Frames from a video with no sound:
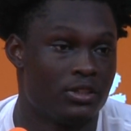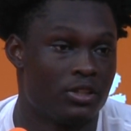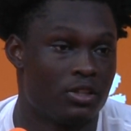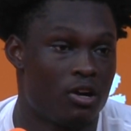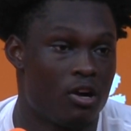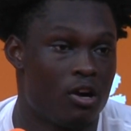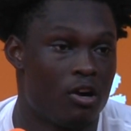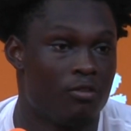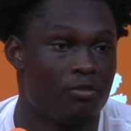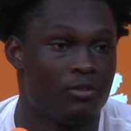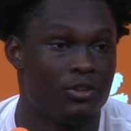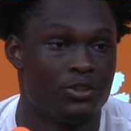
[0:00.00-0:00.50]
to the
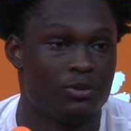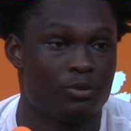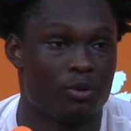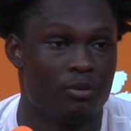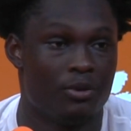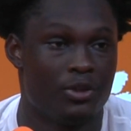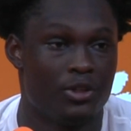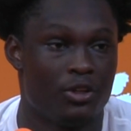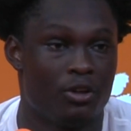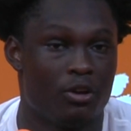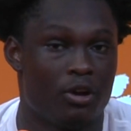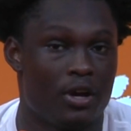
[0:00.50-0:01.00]
offense where
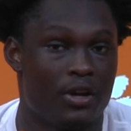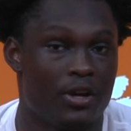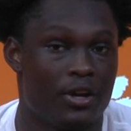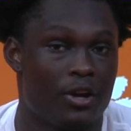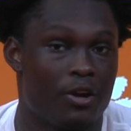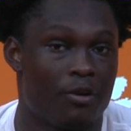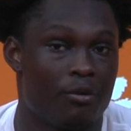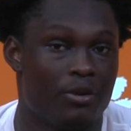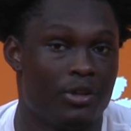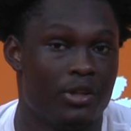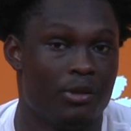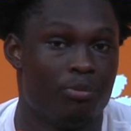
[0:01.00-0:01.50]
we can go out there
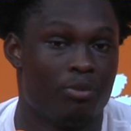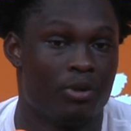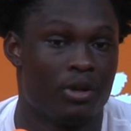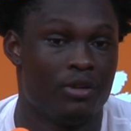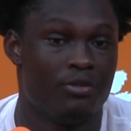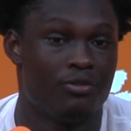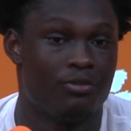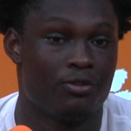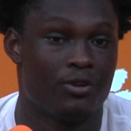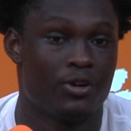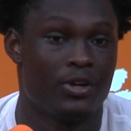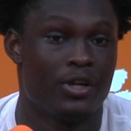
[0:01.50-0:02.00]
and really play
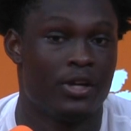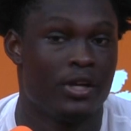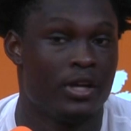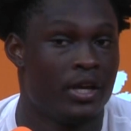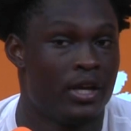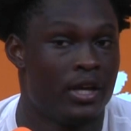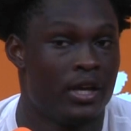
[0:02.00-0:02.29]
free